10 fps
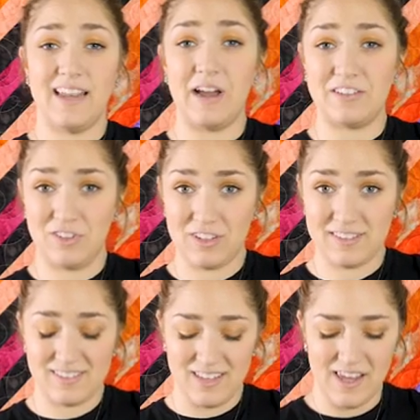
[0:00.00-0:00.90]
Now, as you can
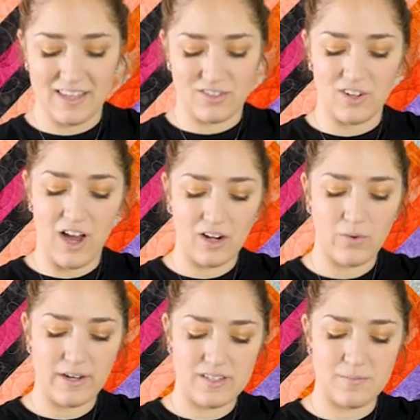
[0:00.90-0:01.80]
see, it's not
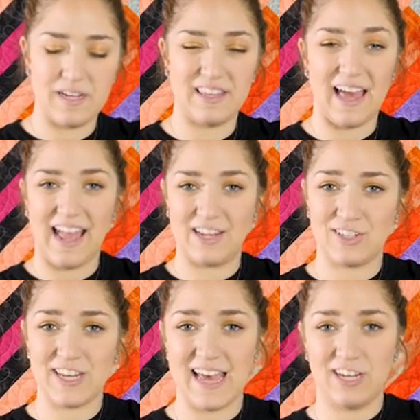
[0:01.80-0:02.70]
going to be that
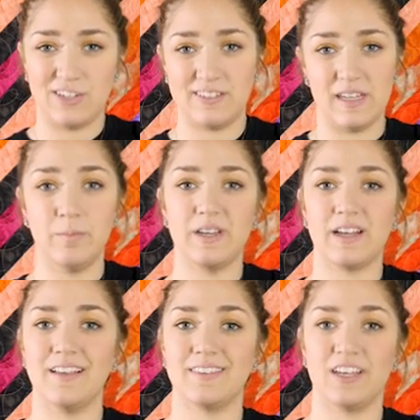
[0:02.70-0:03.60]
edge-to-edge seam
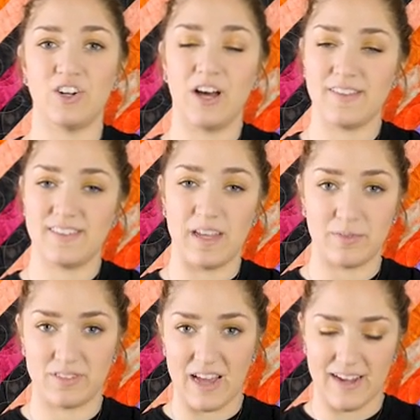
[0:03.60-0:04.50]
because they're not the same
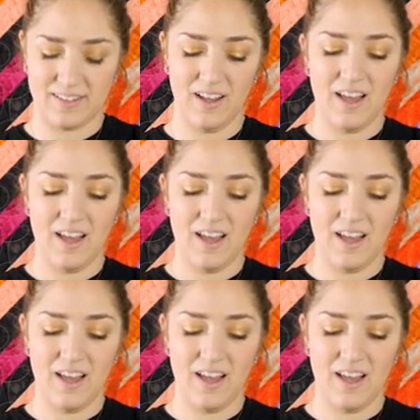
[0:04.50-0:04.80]
size.